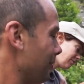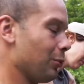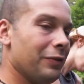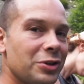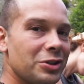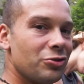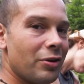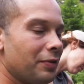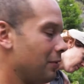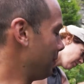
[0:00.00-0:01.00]
We've just
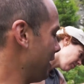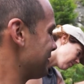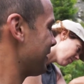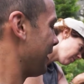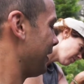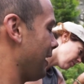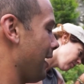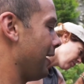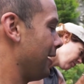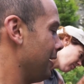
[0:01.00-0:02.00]
driven about
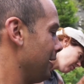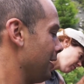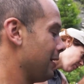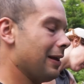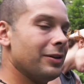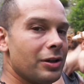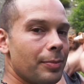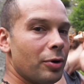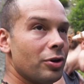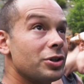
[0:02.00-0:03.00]
10k into the
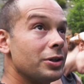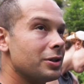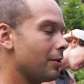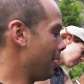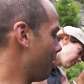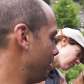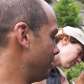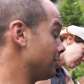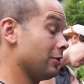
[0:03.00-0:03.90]
bush, into the mountains.